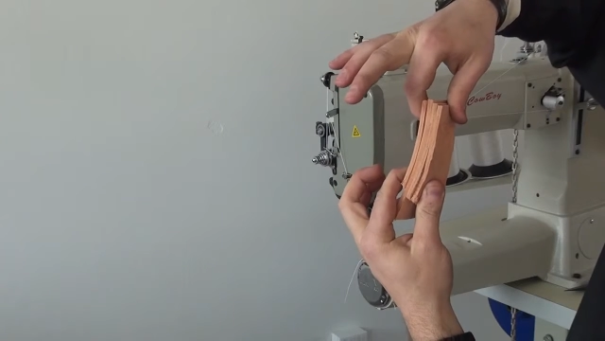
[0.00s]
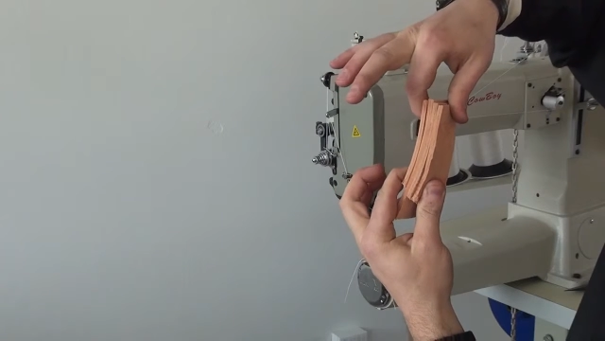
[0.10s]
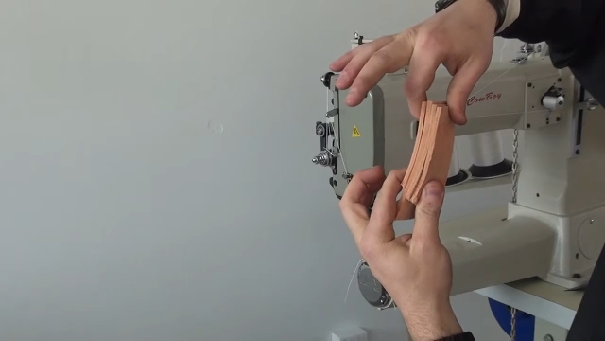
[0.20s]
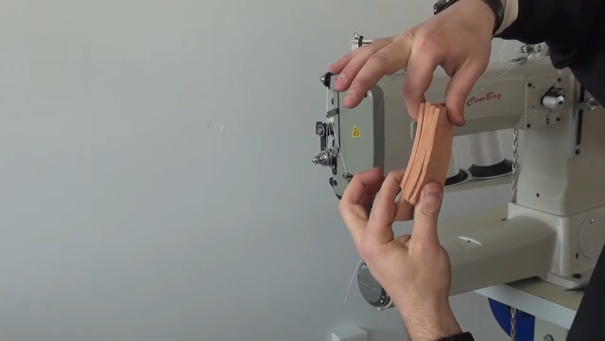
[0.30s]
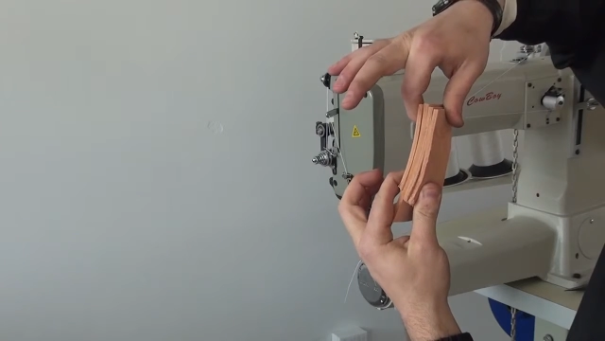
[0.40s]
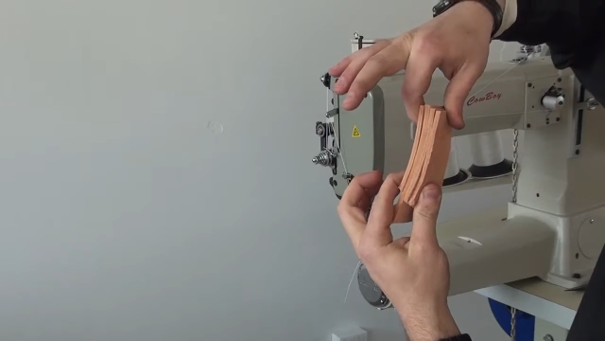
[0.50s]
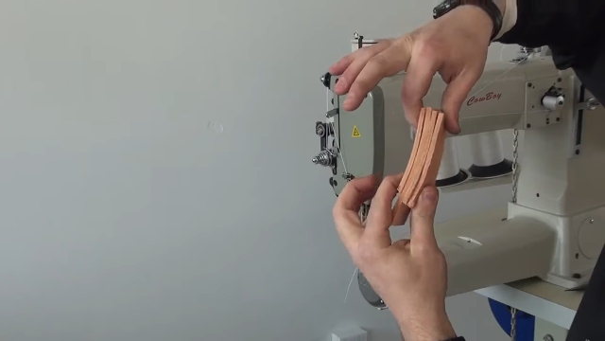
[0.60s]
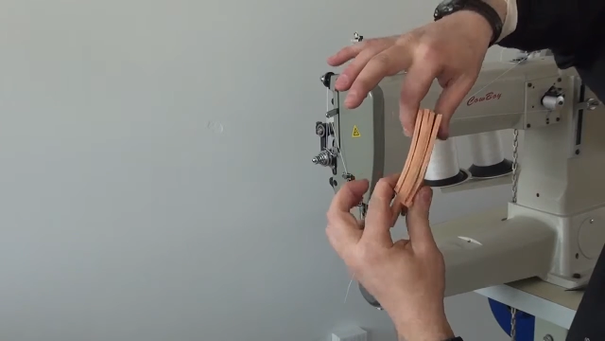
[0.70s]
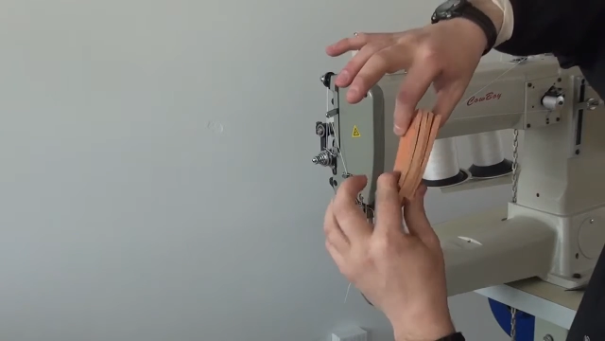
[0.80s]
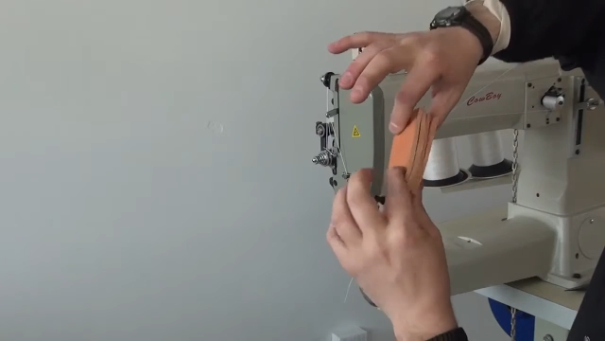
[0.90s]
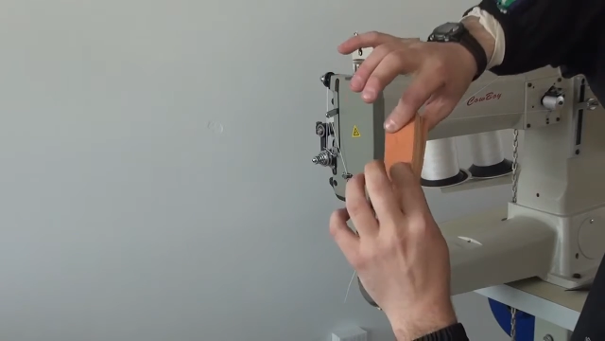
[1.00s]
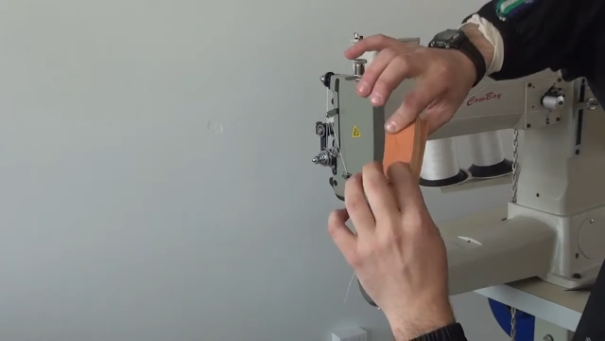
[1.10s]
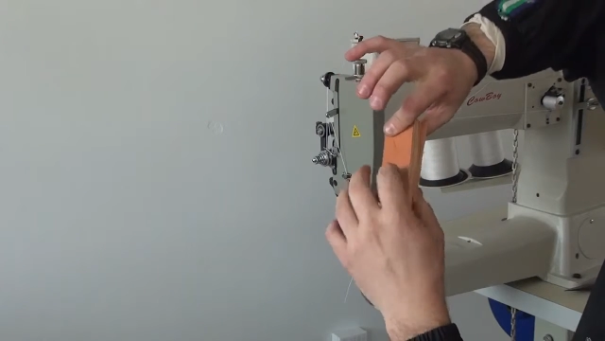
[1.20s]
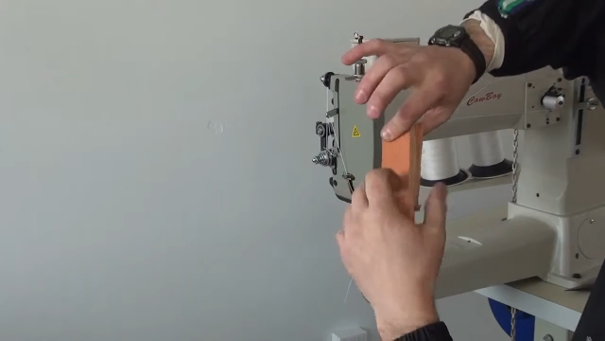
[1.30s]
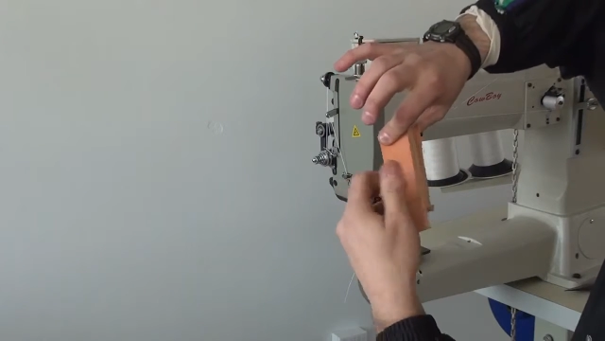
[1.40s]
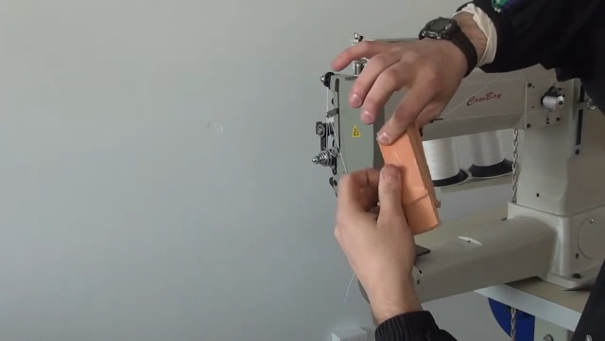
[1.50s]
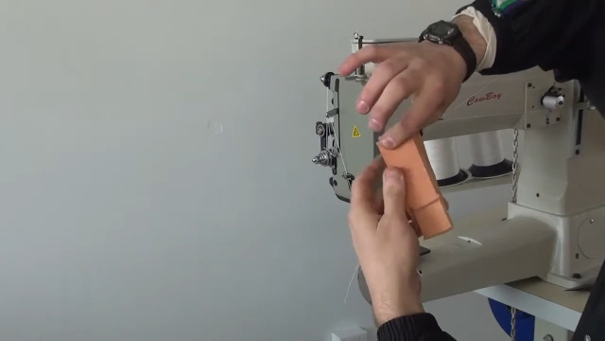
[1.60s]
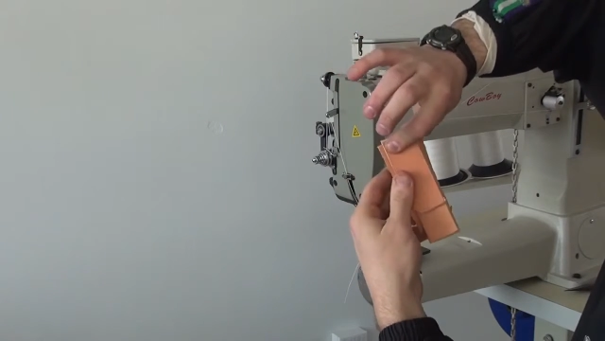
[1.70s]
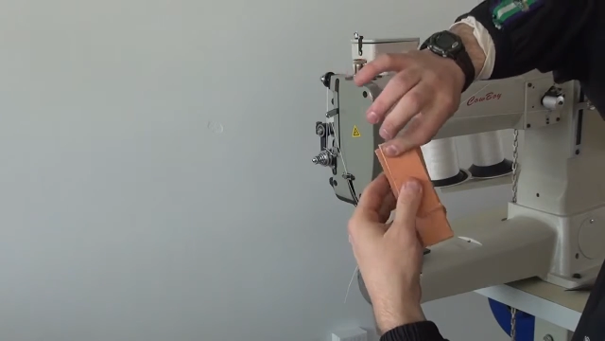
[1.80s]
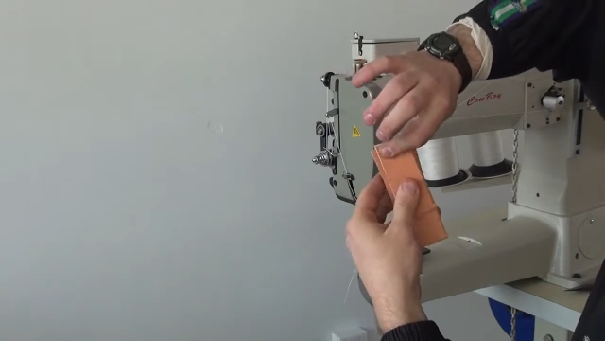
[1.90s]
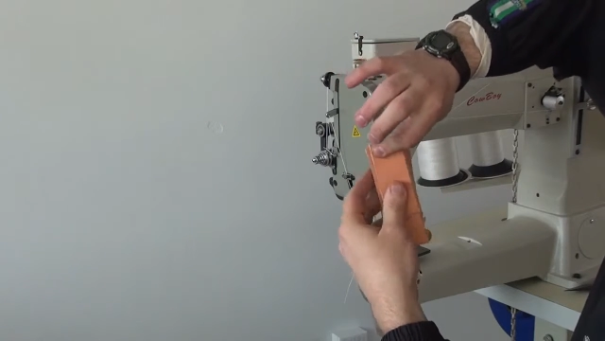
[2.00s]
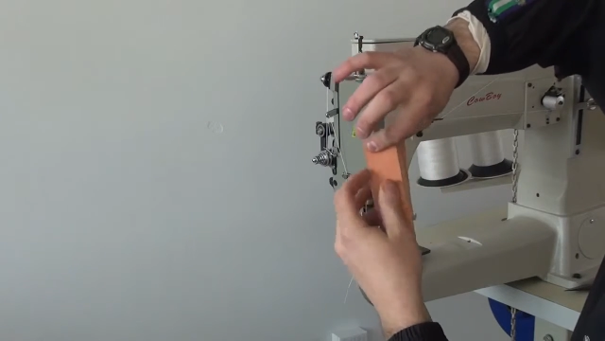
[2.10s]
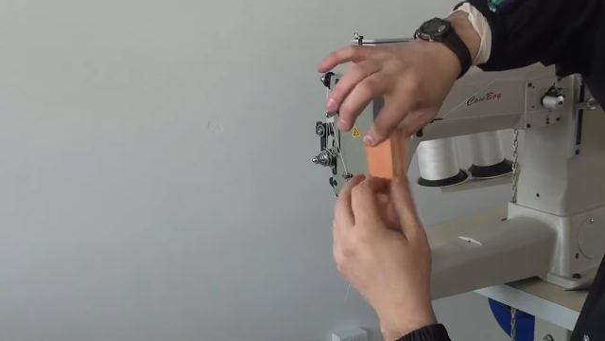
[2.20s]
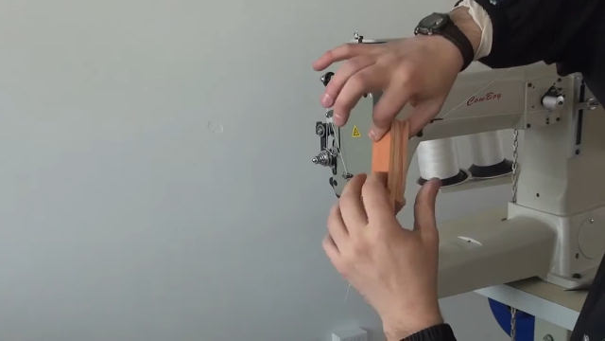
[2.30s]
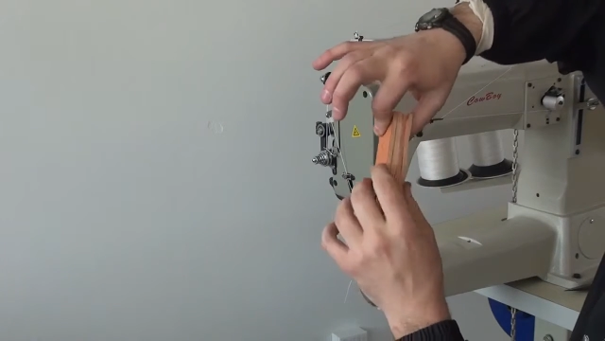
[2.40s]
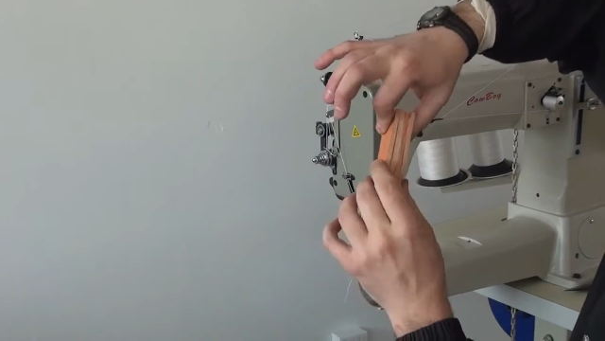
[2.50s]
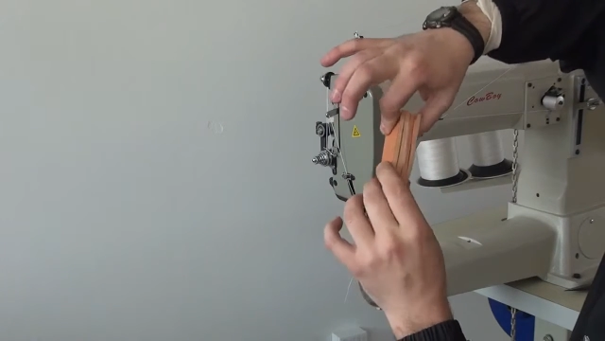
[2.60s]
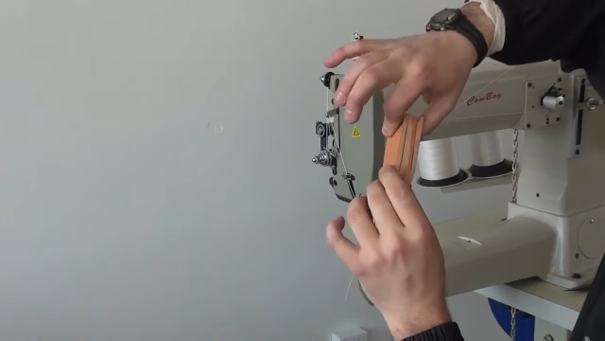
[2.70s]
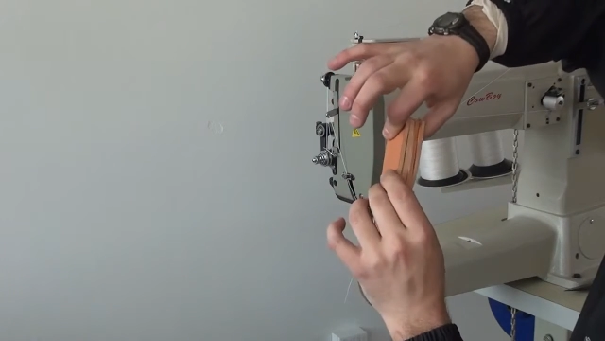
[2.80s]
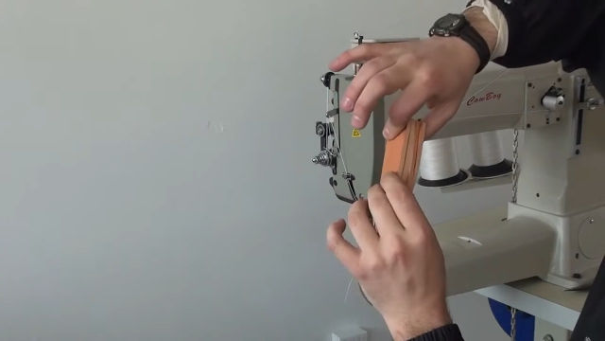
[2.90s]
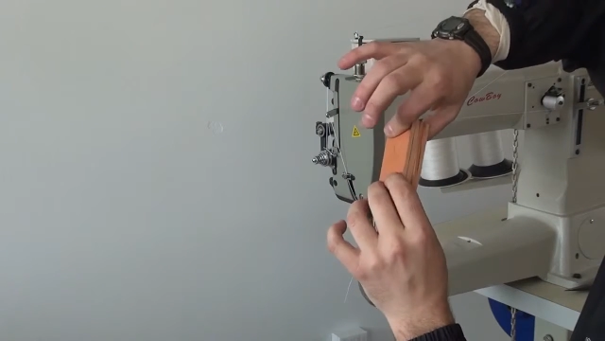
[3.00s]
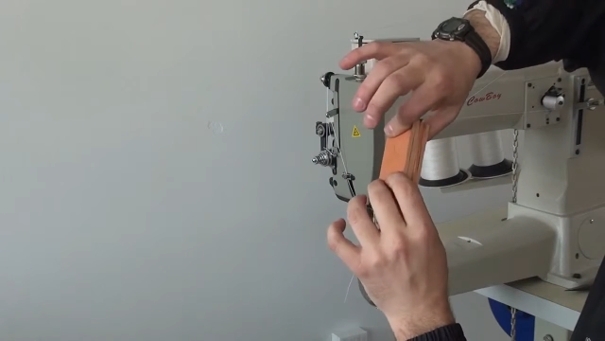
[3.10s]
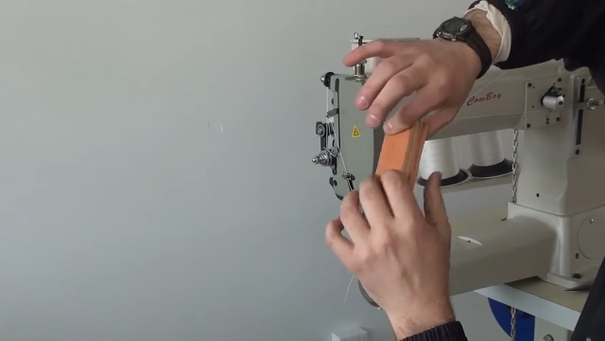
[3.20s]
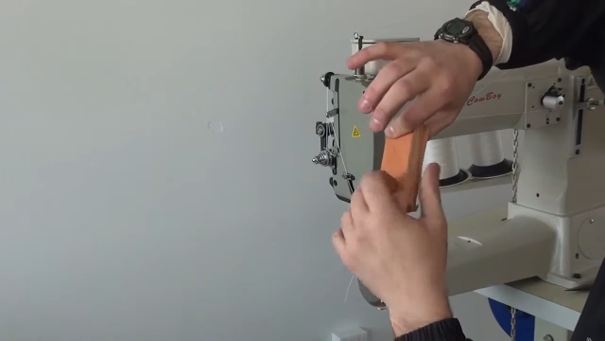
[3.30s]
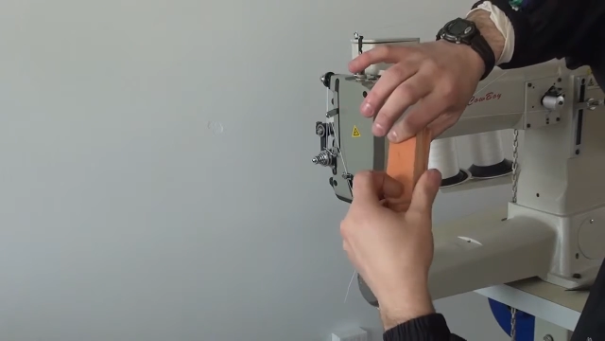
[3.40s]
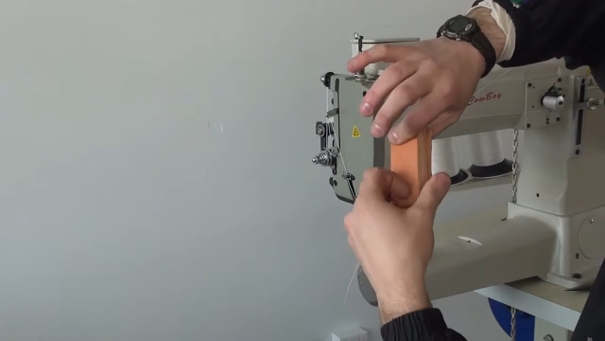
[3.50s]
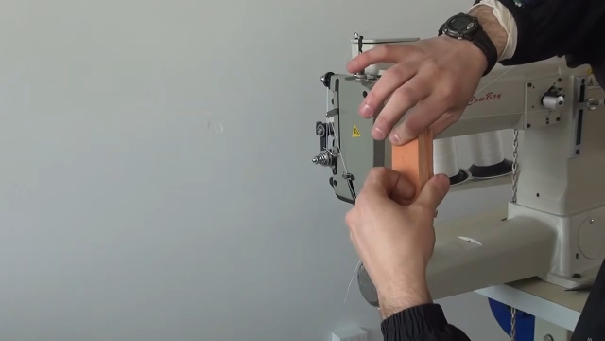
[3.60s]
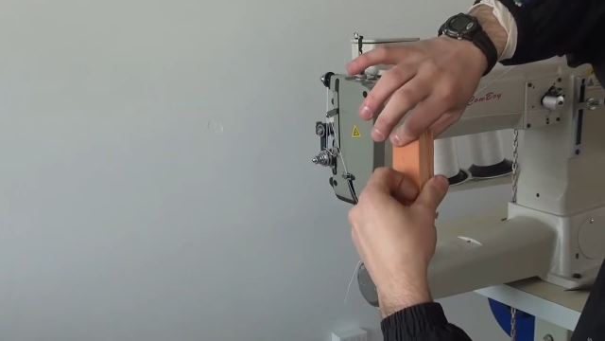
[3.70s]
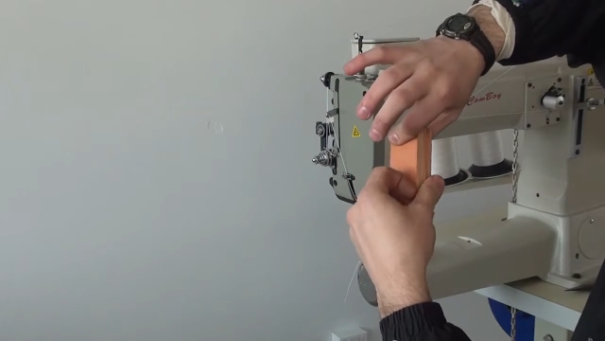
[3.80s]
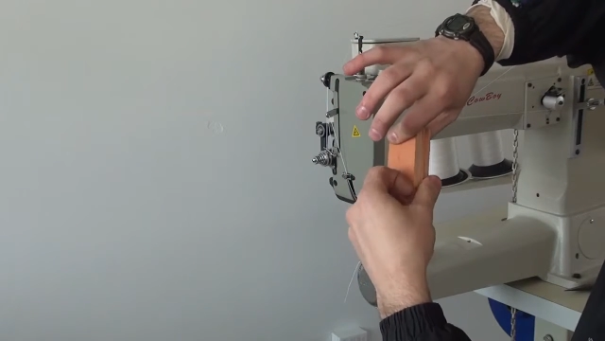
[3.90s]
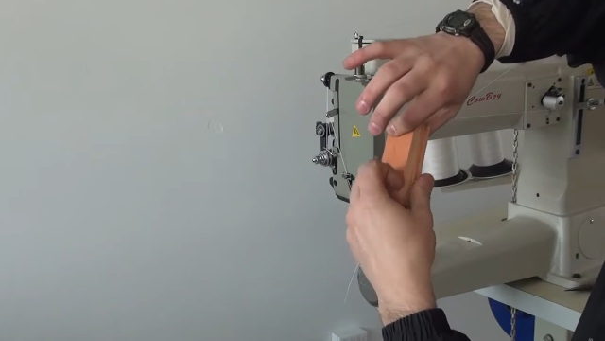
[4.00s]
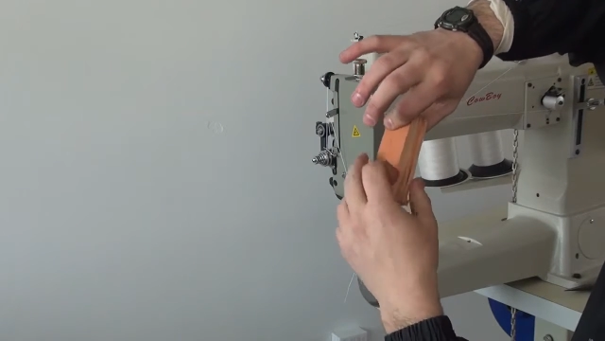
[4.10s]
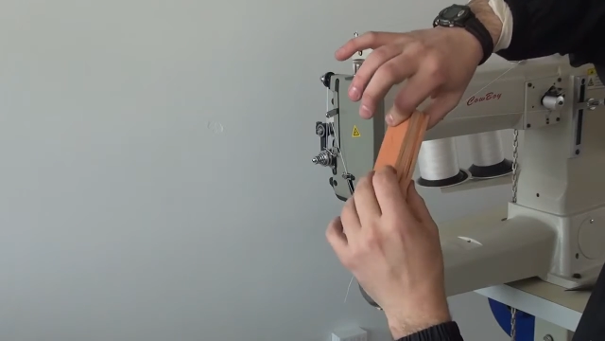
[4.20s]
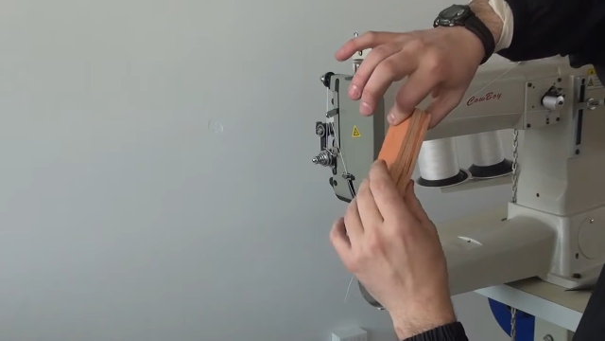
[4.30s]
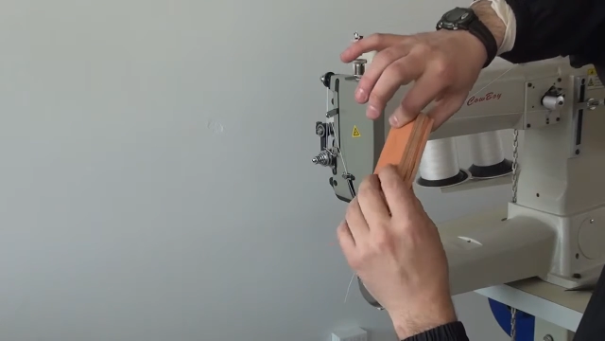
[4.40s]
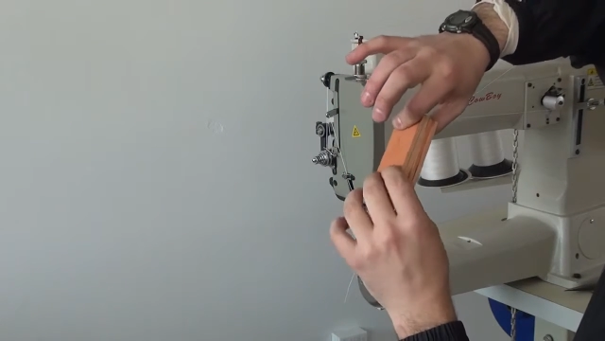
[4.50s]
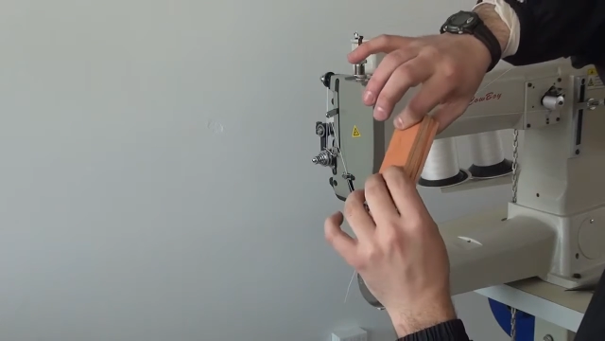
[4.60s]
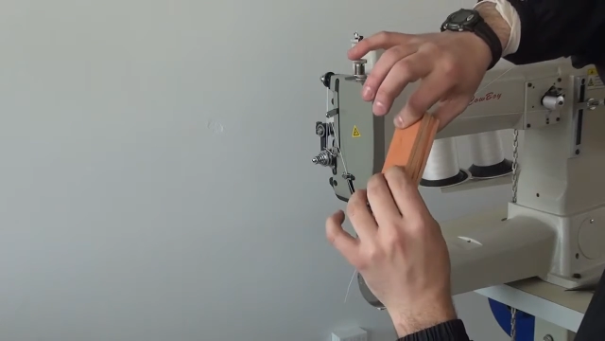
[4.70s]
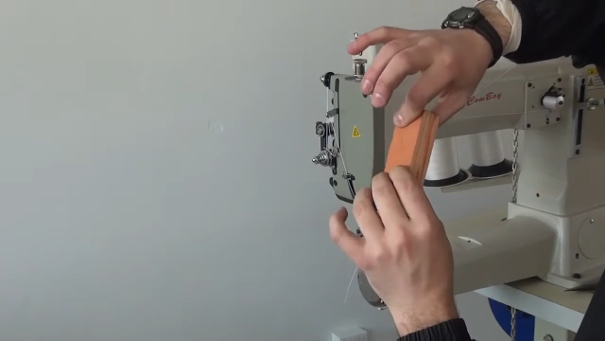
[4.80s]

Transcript: No face is visible, so there are no lips to read.